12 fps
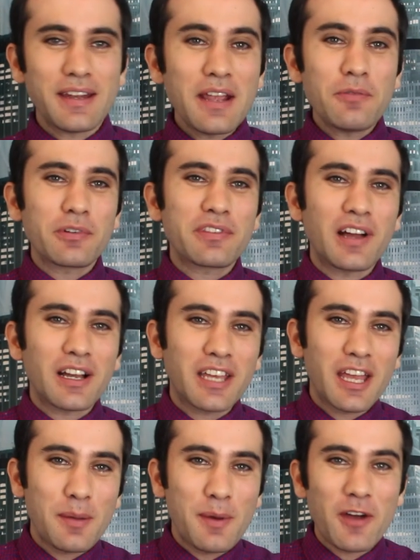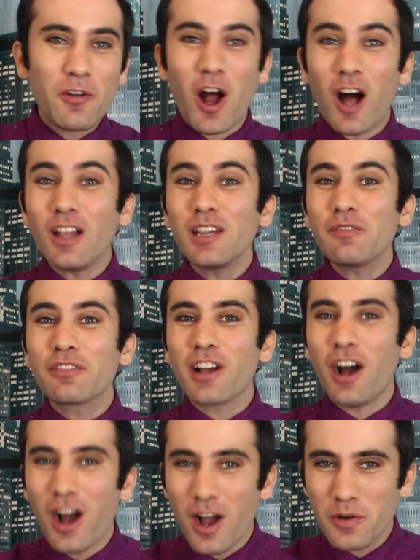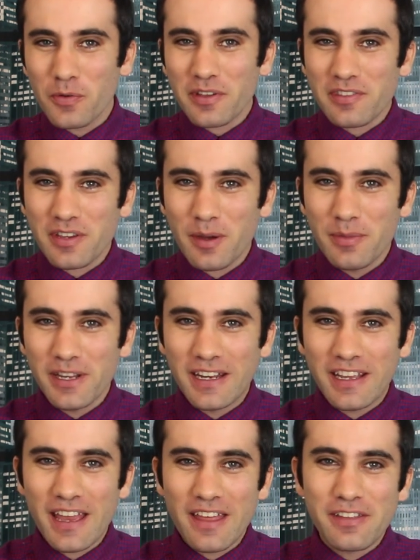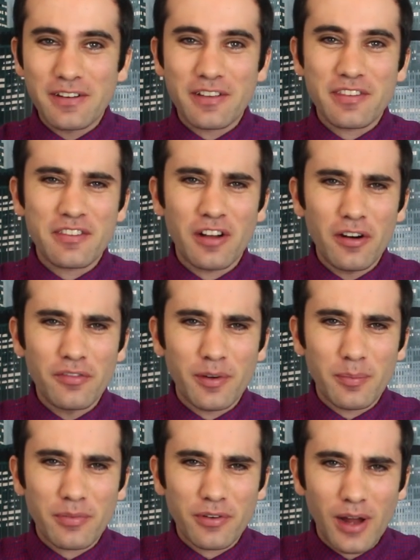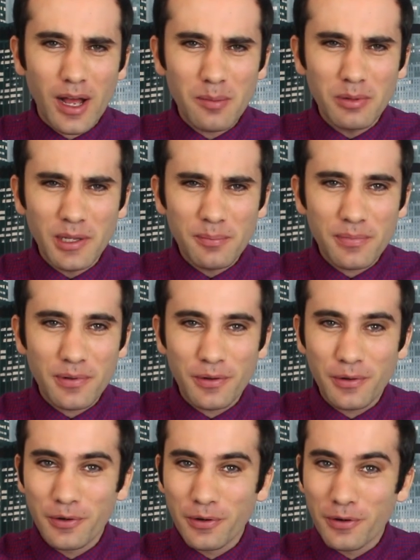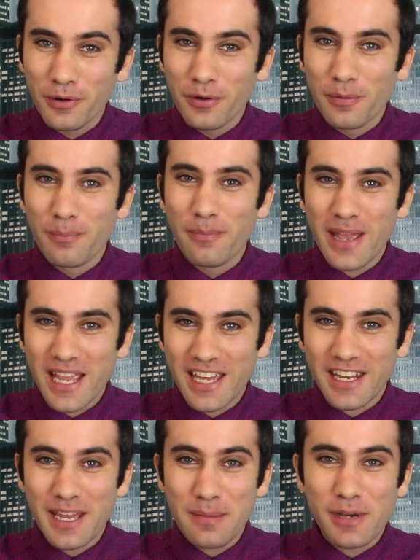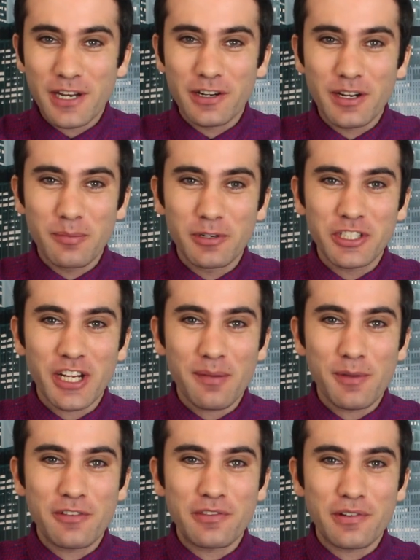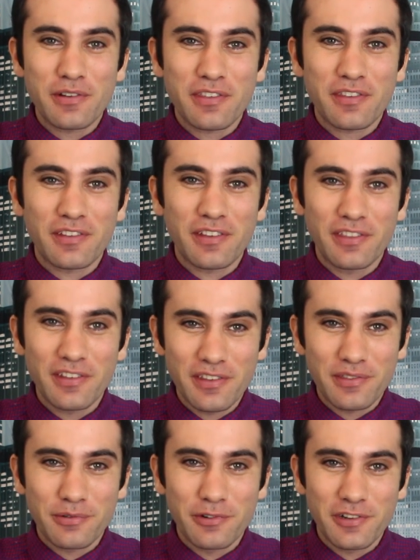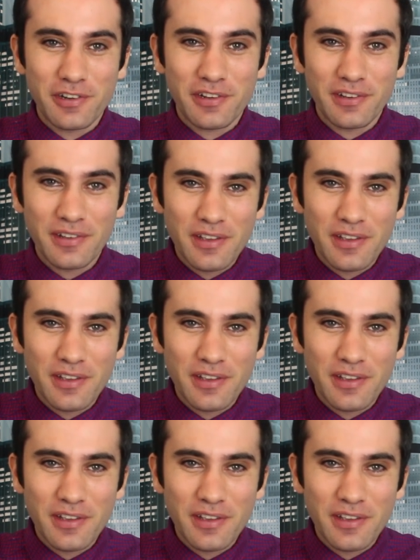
Today we're talking about all of Congress coming together to solve a problem? Oh man, I better double check my sources on this one.